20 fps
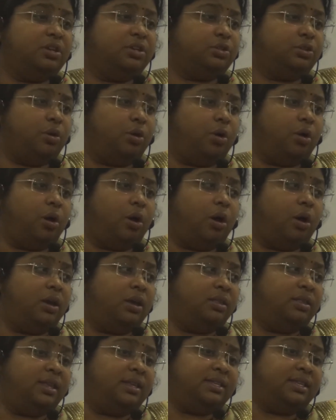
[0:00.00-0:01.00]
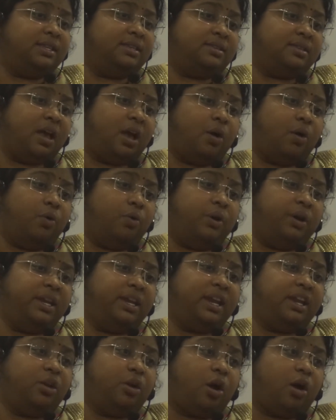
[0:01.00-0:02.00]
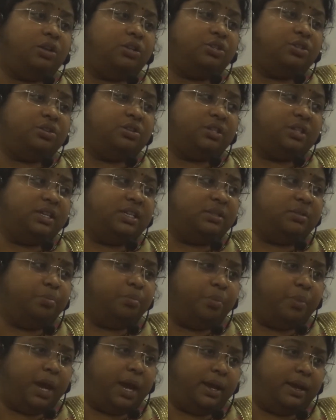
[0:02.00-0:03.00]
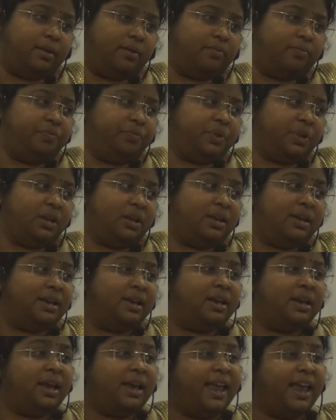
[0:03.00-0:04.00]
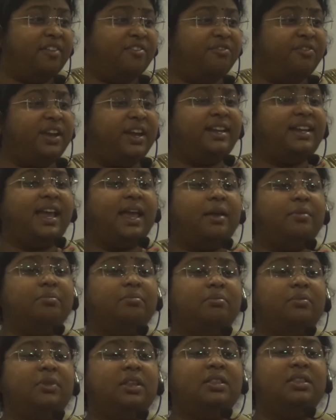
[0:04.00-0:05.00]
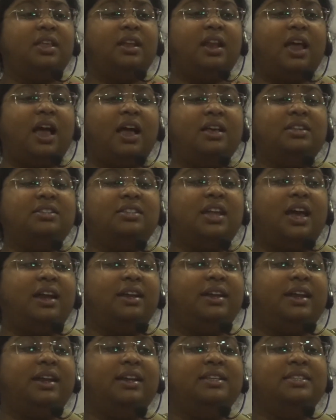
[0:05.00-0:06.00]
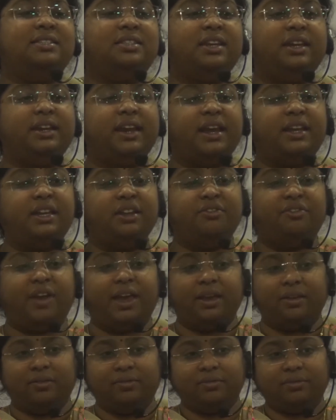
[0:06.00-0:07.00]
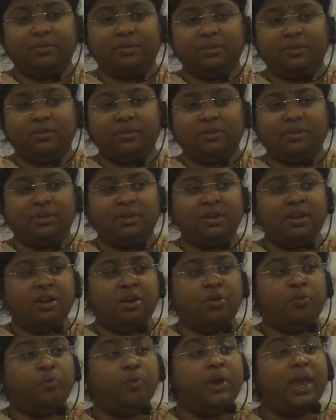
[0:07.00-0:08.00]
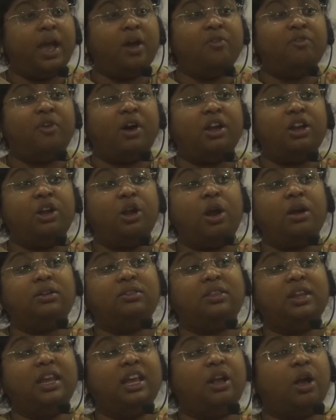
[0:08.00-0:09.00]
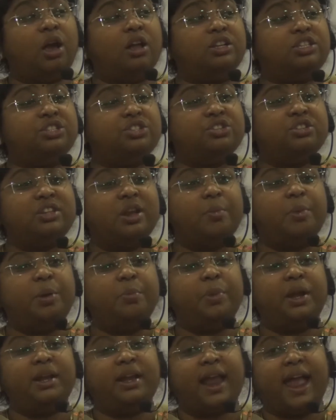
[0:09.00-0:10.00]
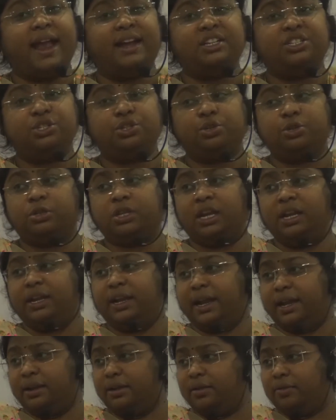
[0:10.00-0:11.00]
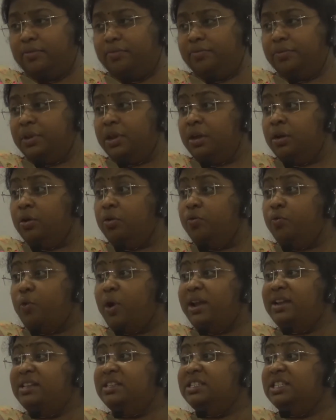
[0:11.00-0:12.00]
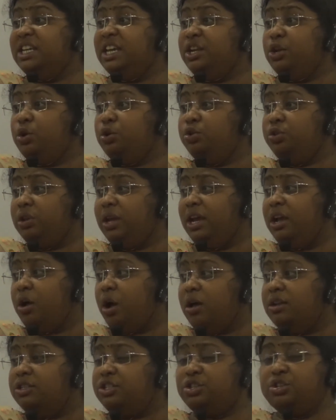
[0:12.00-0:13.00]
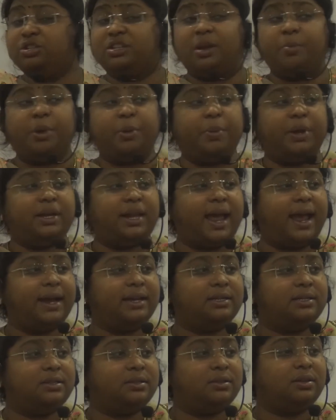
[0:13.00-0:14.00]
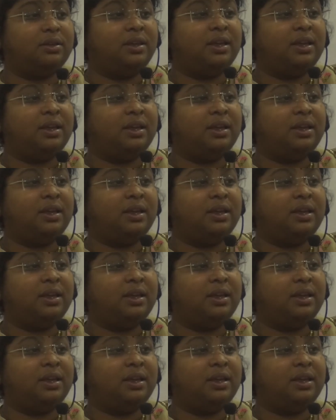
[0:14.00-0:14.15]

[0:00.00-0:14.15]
So, this is how Indian Constitution is made. Every time the last article is 395. We have 103 Constitutional Amendment Acts till date. 103 Constitutional Amendment Acts.